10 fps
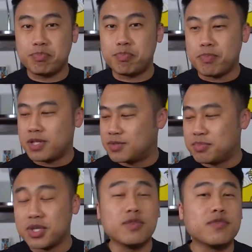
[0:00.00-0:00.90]
It's
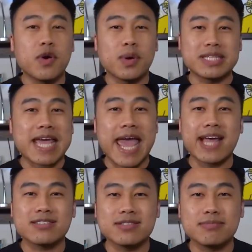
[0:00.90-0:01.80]
beautiful, it's
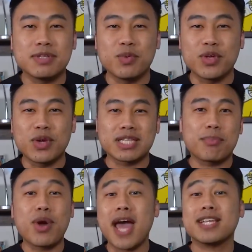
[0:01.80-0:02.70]
handsome, but then when you look at the
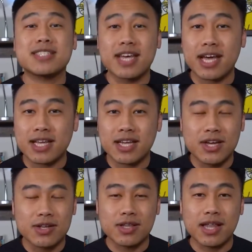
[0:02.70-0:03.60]
price tag,
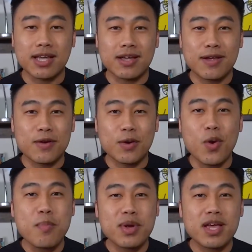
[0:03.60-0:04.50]
you're like,
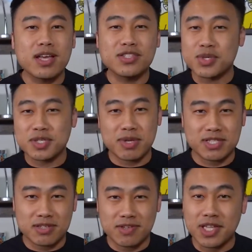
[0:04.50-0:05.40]
nope, it's too
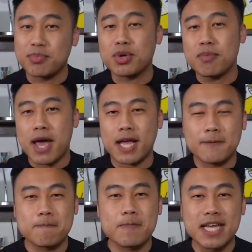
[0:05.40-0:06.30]
expensive, and then you put it back.
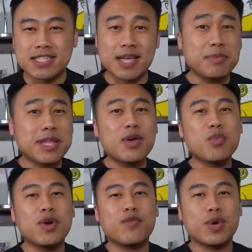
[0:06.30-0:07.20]
Same thing
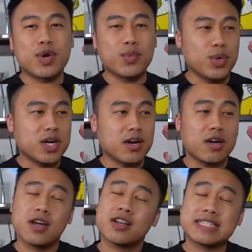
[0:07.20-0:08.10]
with where we are
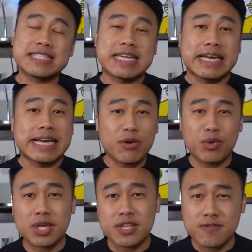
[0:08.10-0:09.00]
gonna attend a
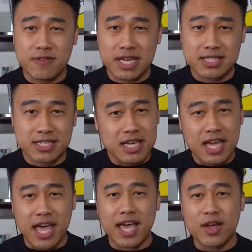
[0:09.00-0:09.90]
networking event
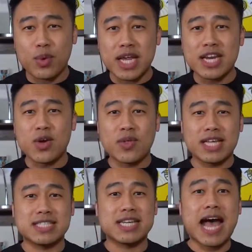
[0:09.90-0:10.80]
and we know that
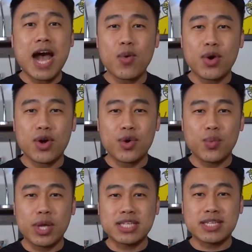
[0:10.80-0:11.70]
it's an hour.
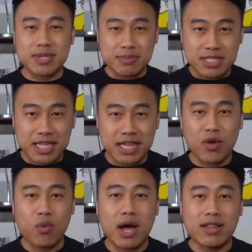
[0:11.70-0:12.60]
We sometimes think like,
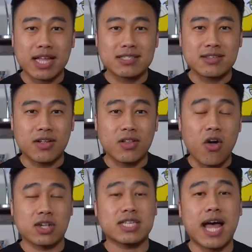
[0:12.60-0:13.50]
wow, that's a
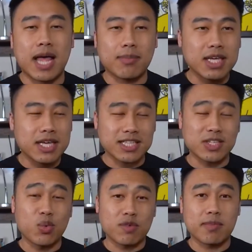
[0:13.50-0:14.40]
long time. Is it
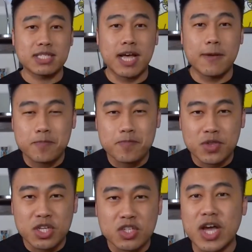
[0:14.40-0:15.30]
worth my time?
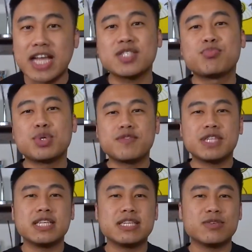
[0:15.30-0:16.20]
So I just
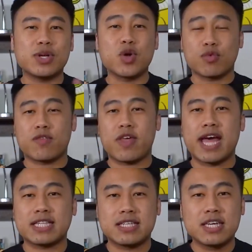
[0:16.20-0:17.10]
briefly went over
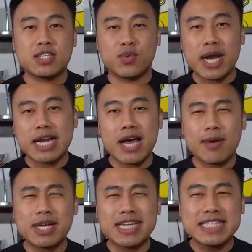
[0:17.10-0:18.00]
that. So right now I'm
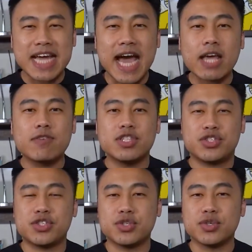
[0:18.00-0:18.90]
gonna dive
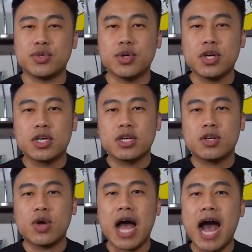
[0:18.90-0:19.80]
into
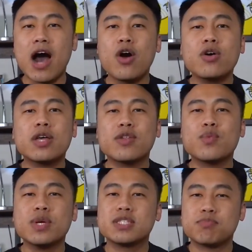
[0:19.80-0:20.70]
how can
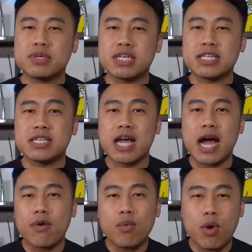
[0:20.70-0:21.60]
we spend
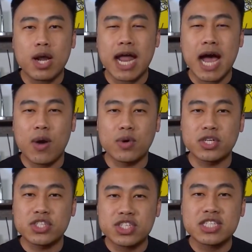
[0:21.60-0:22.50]
our 1 hour
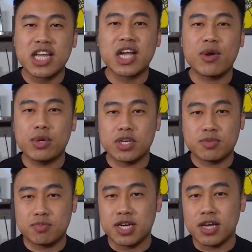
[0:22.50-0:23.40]
just like how we are
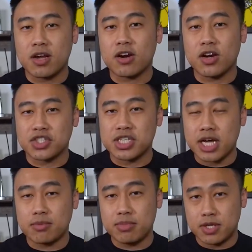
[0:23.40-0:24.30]
spending our
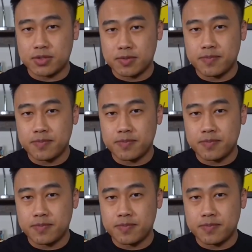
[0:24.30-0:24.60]
$100 bills.